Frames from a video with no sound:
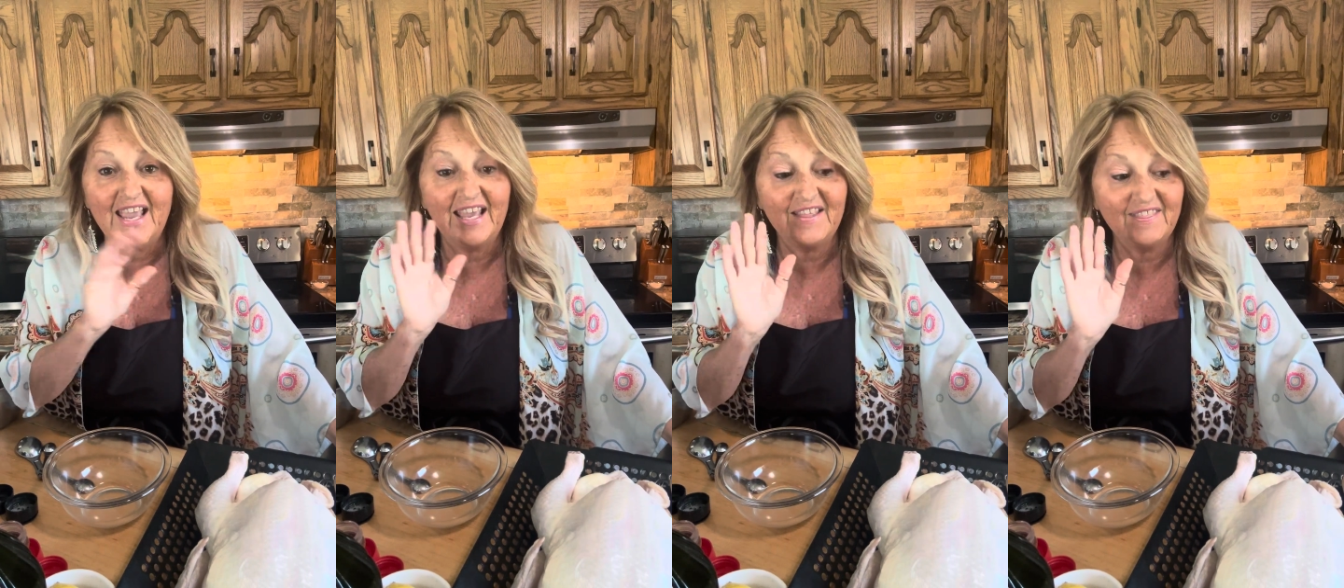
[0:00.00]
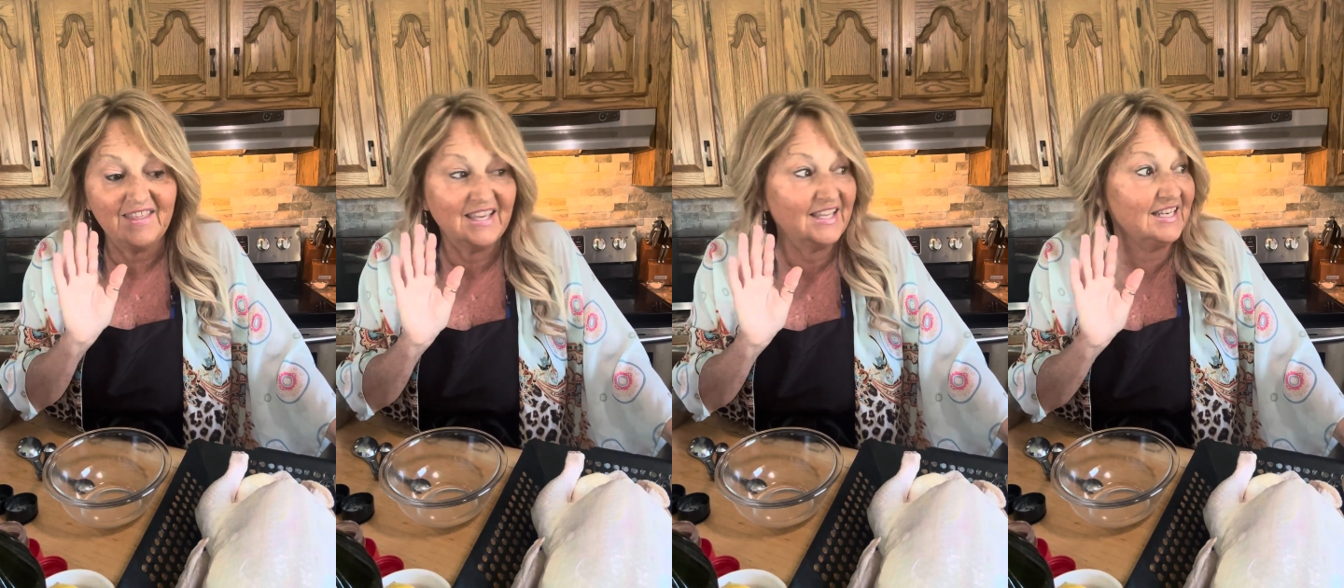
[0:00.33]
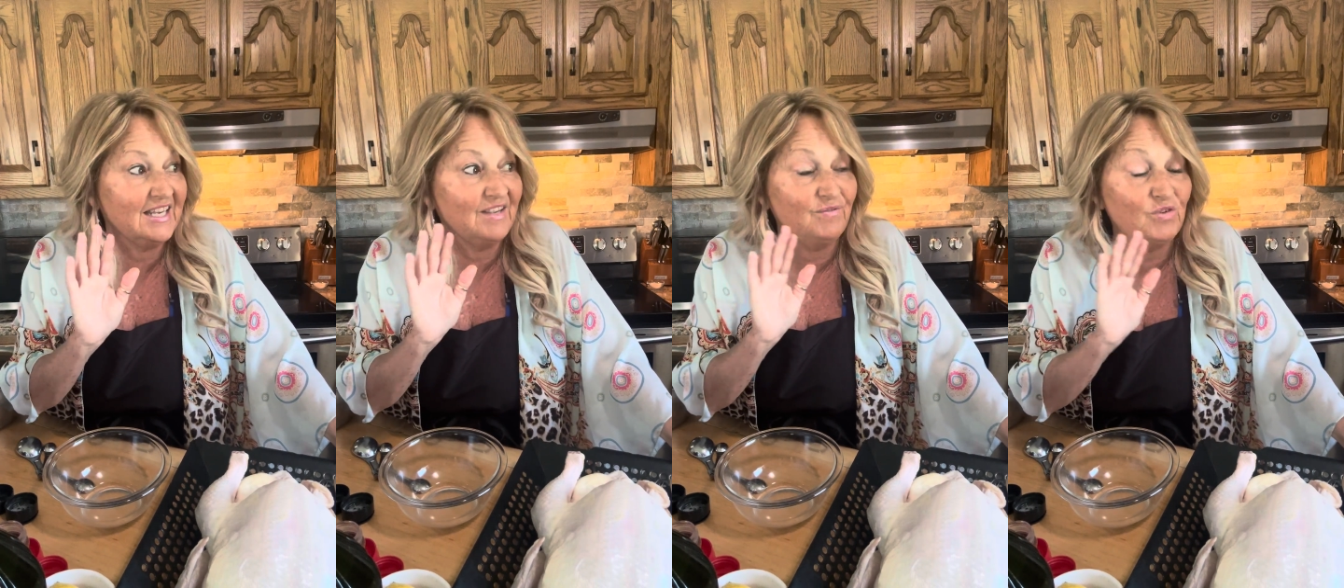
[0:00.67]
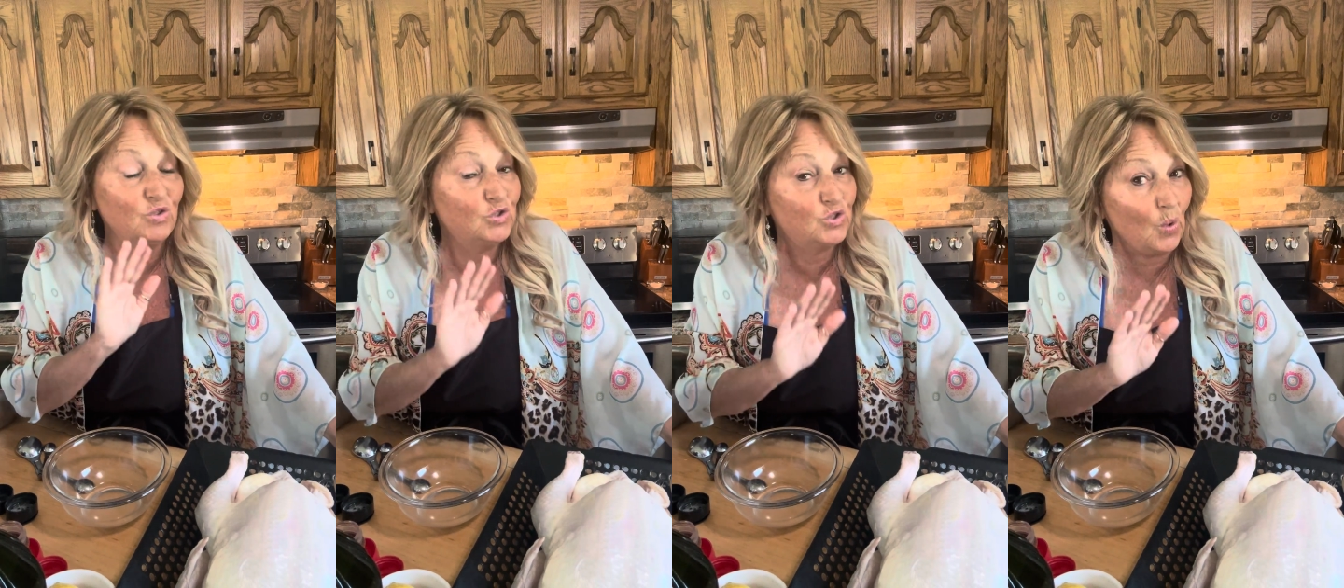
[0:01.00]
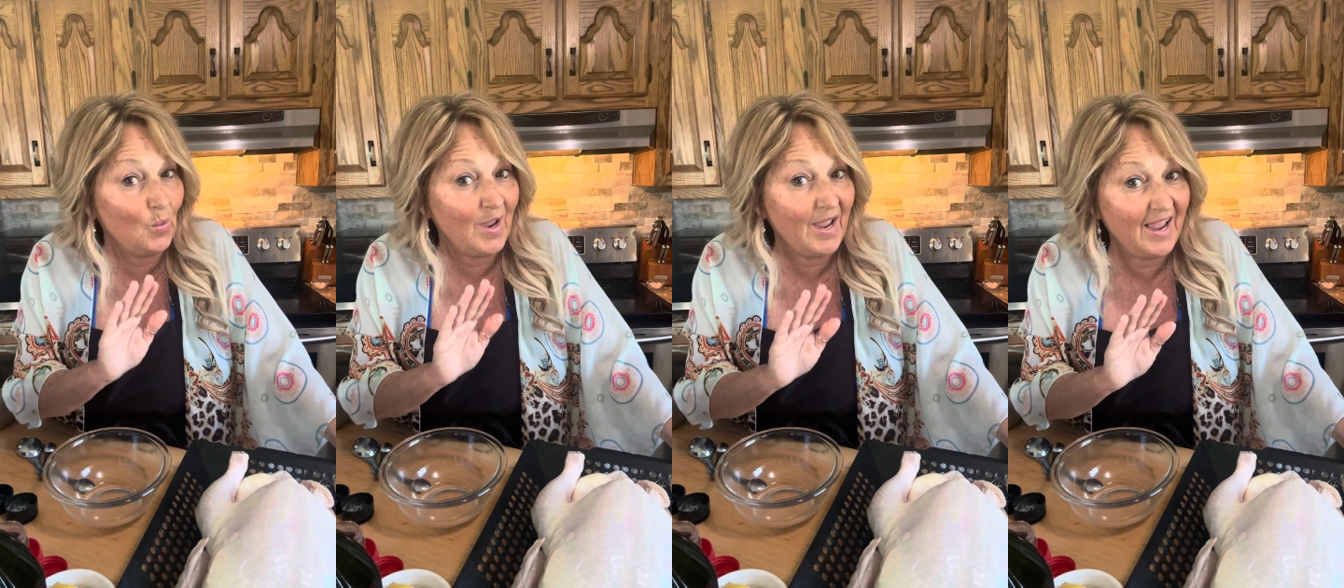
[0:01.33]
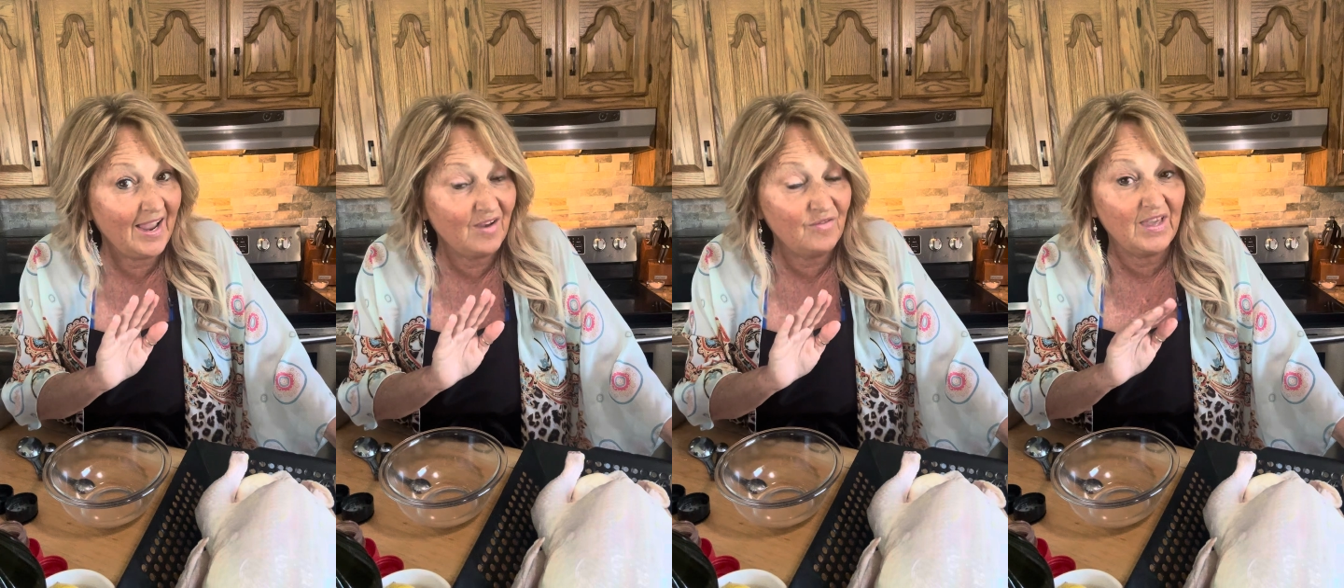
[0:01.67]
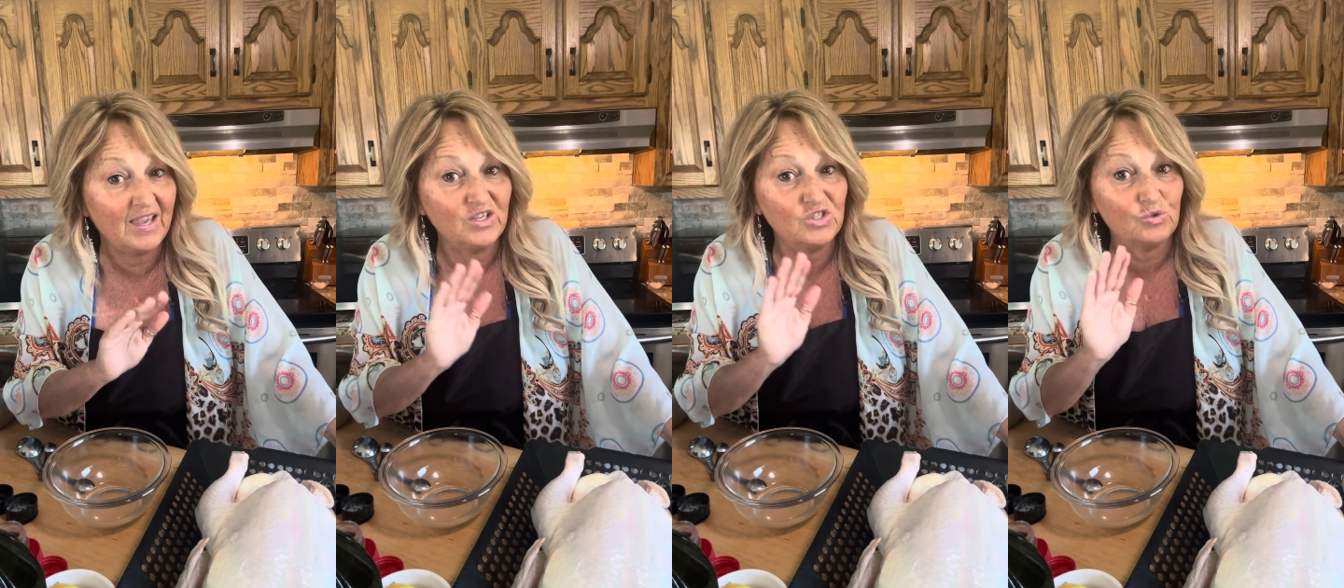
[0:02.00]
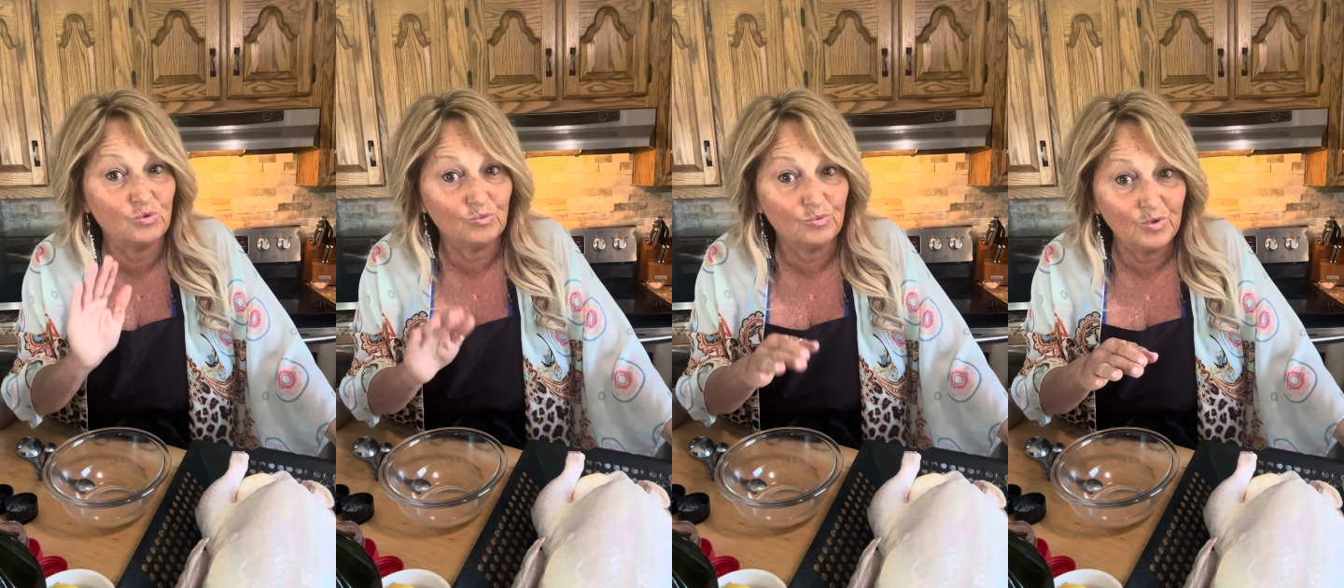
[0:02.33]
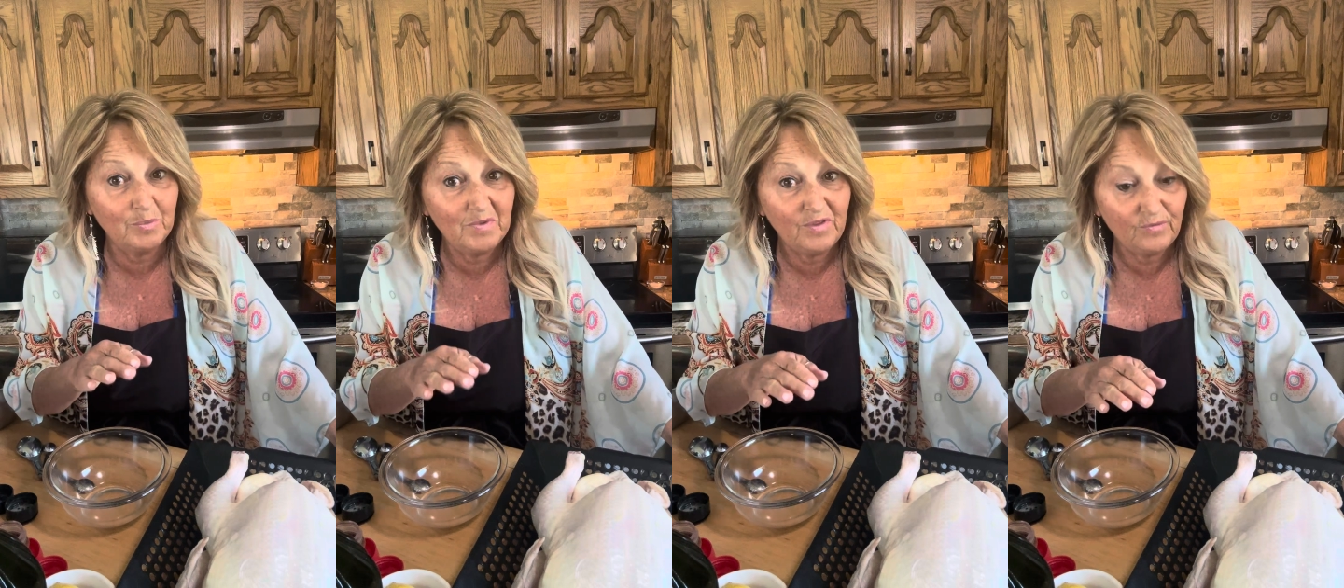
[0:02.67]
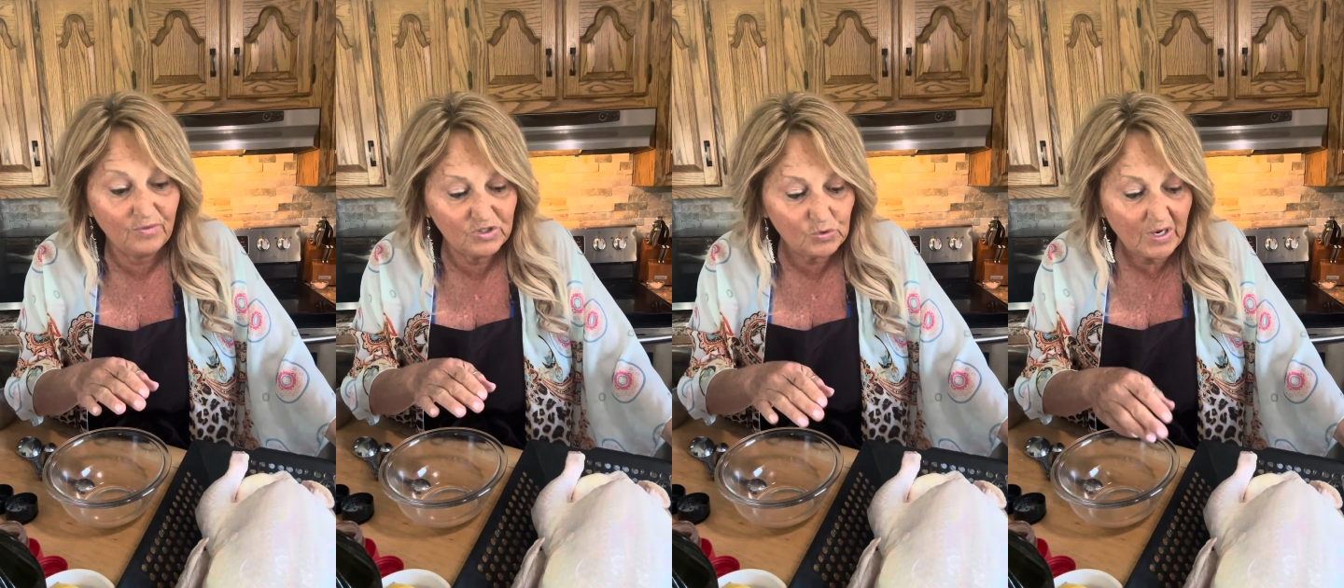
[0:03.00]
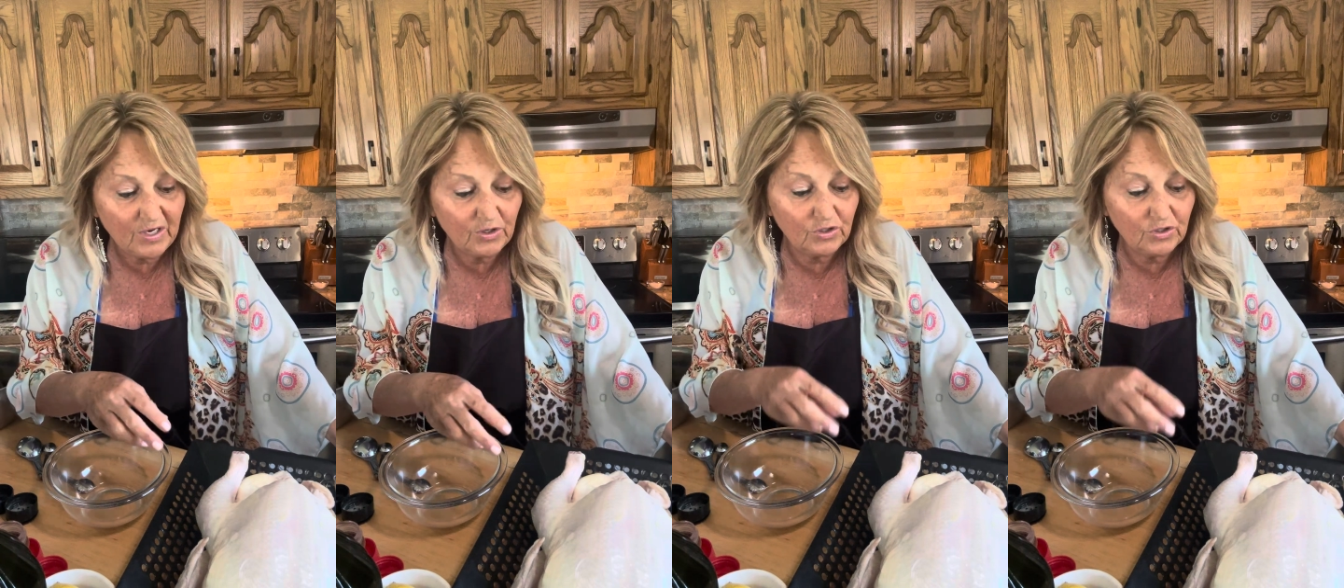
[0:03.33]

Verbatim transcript: And then if you don't have the extra room in the refrigerator,